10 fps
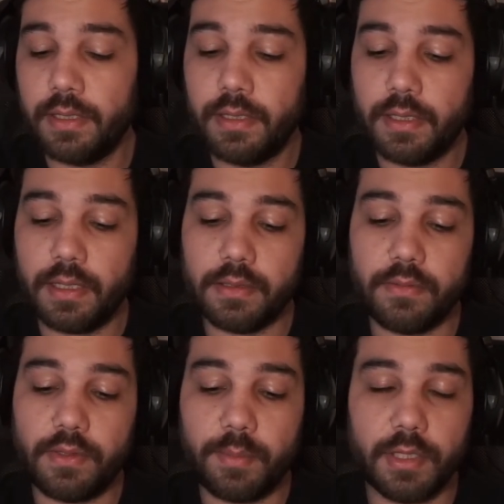And the
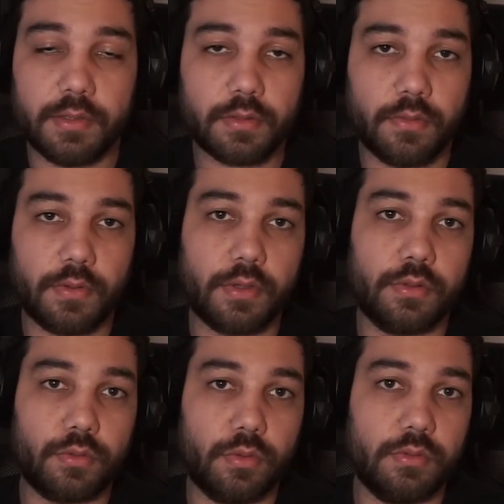VPN is
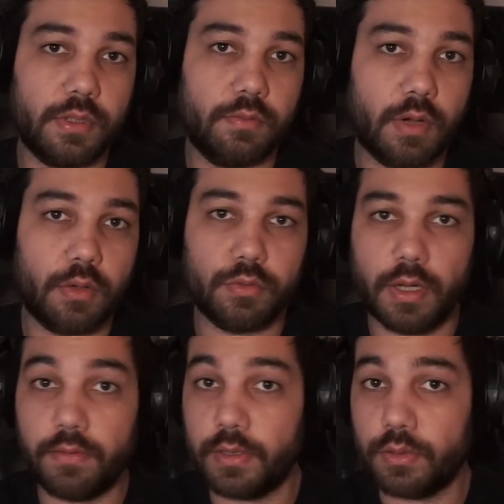configured to only route
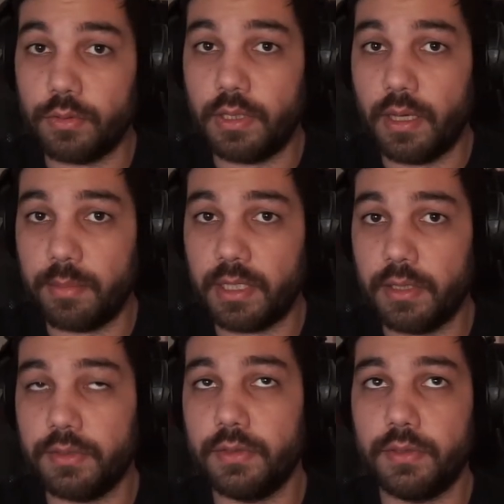traffic to the
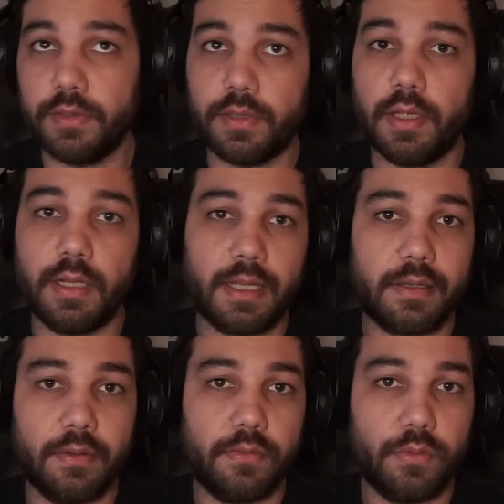applications. It's not like
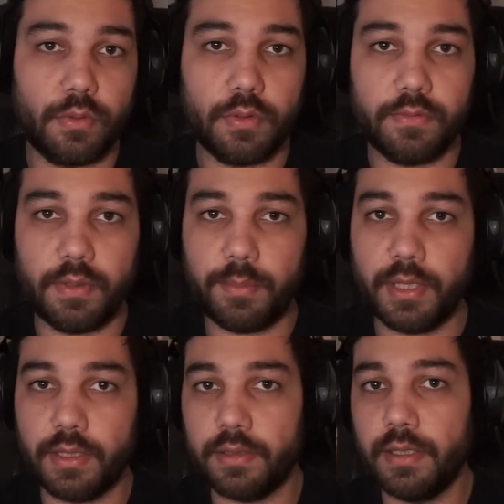a full-on
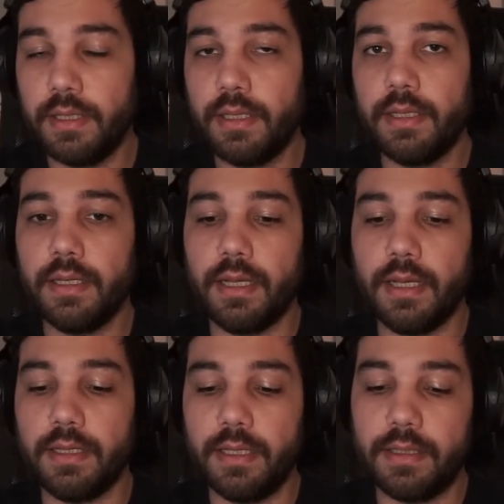VPN
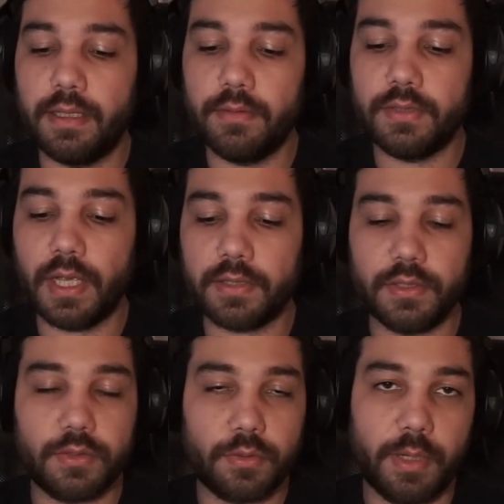that gives
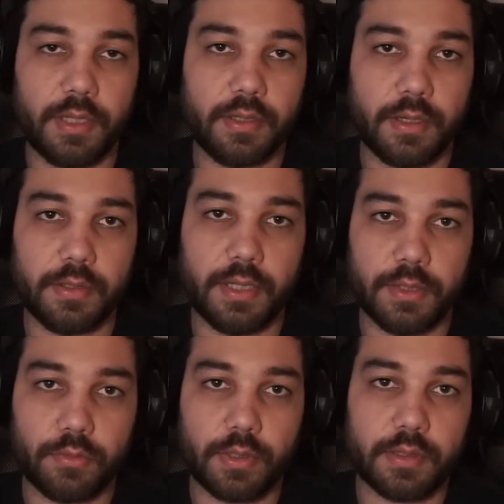access to my entire
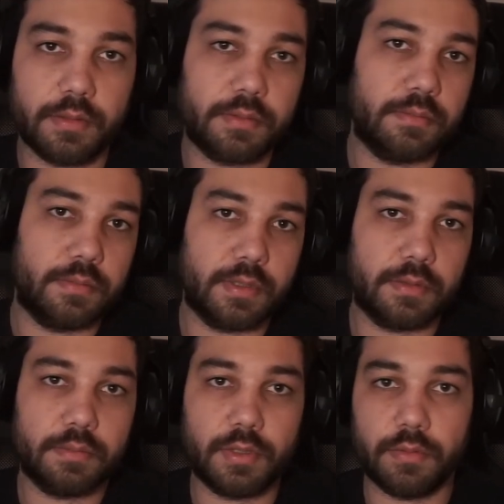network.
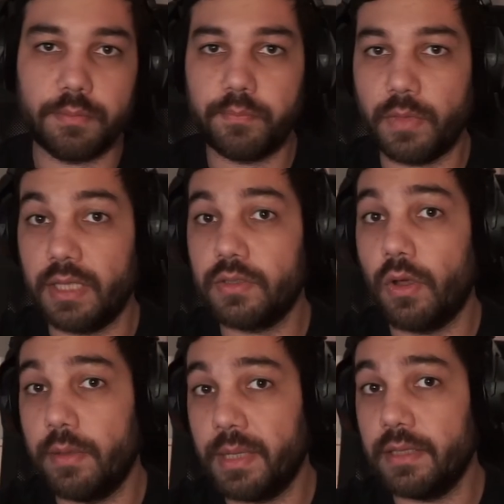So that's
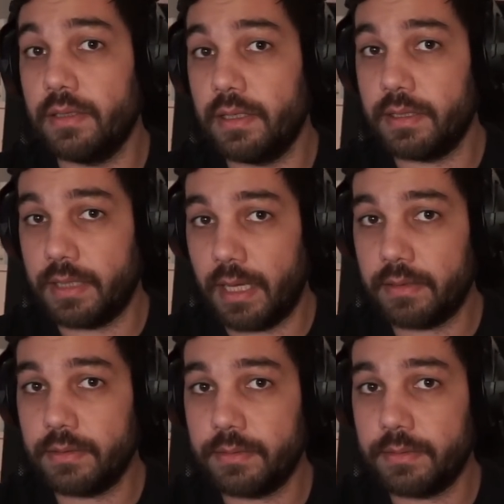how I'm handling that.